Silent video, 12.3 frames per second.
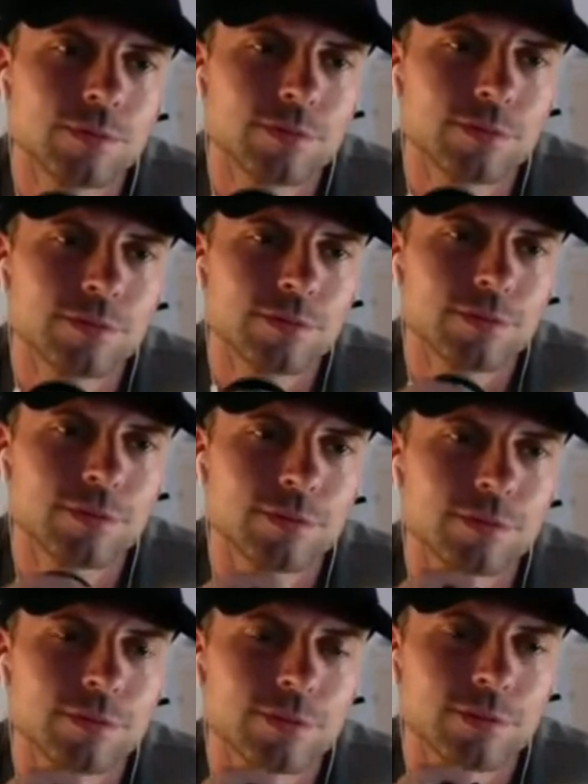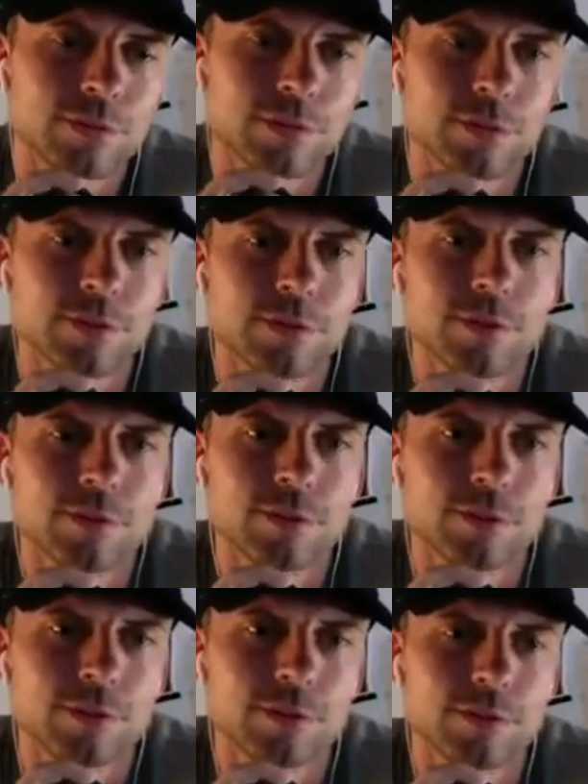
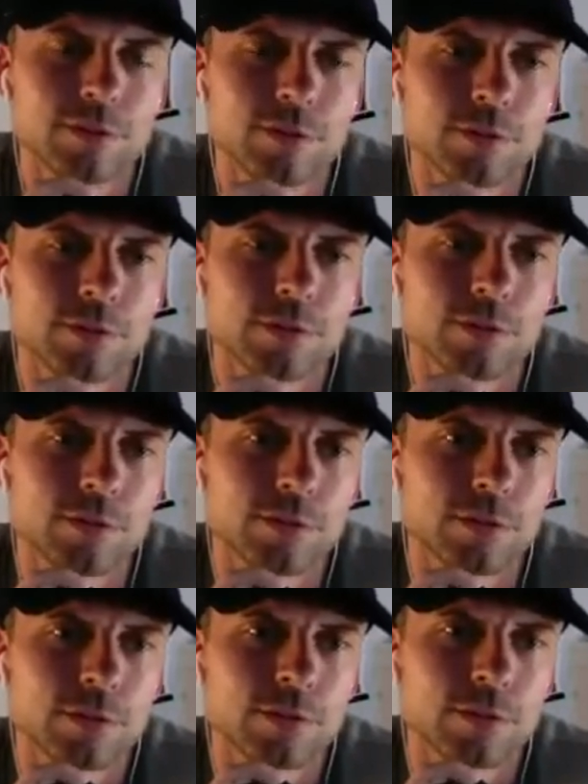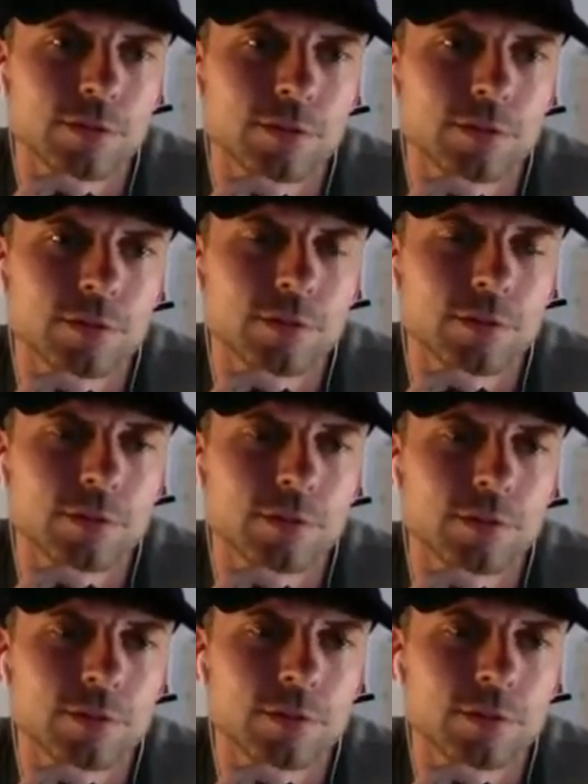
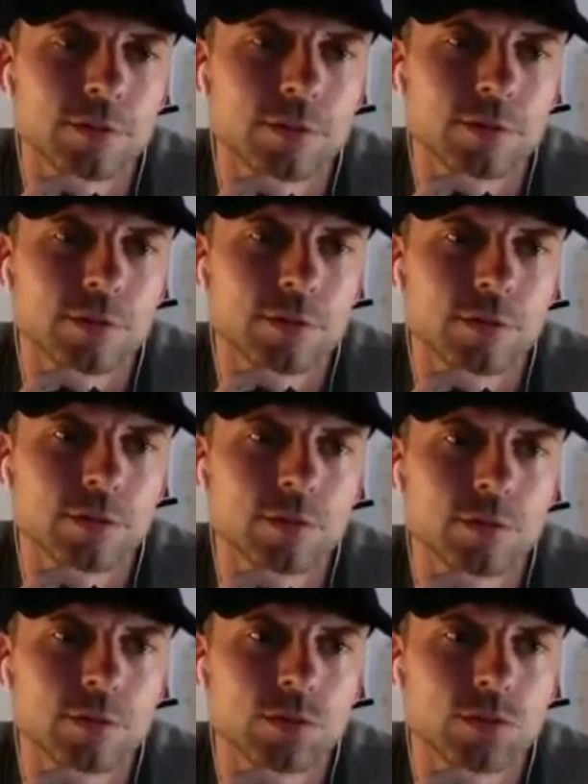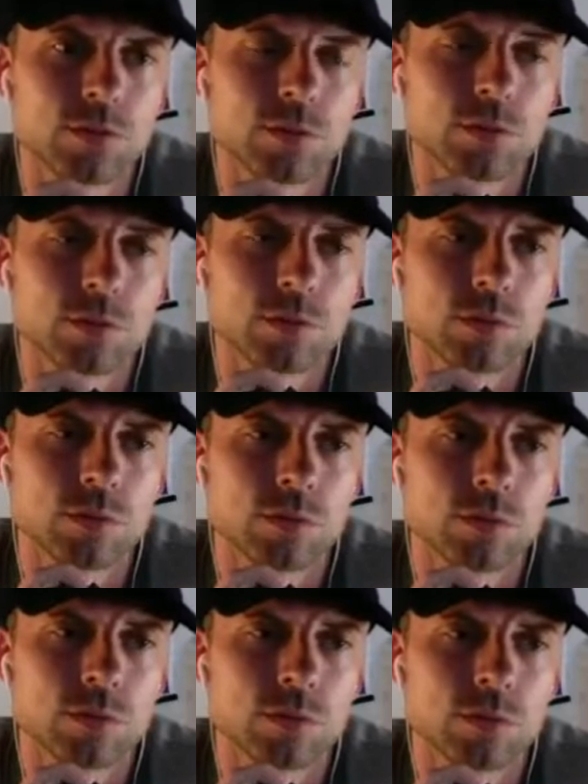
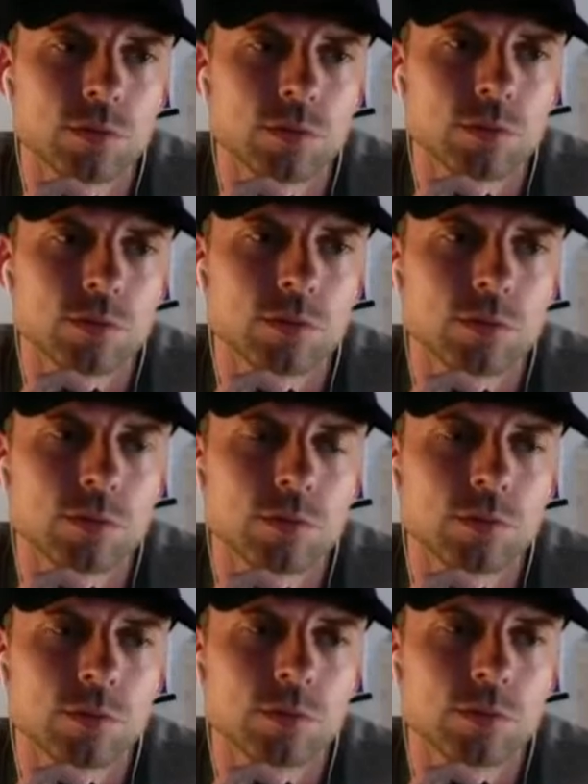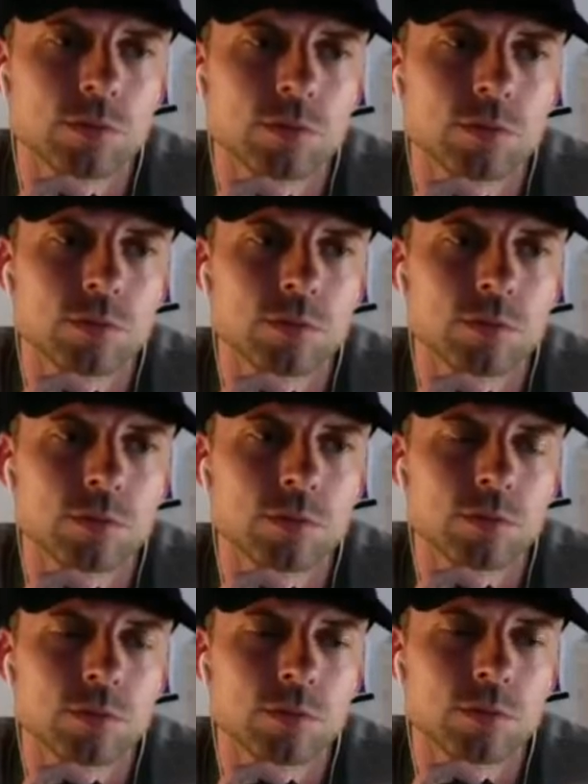
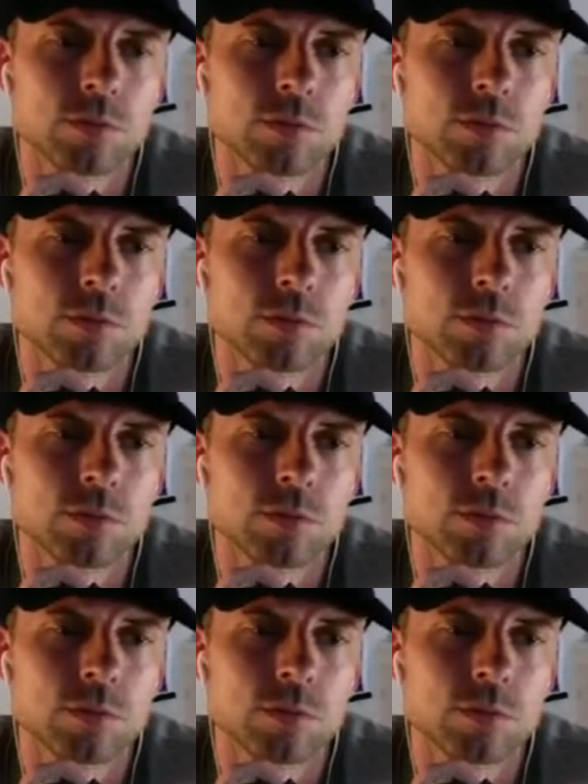(silent)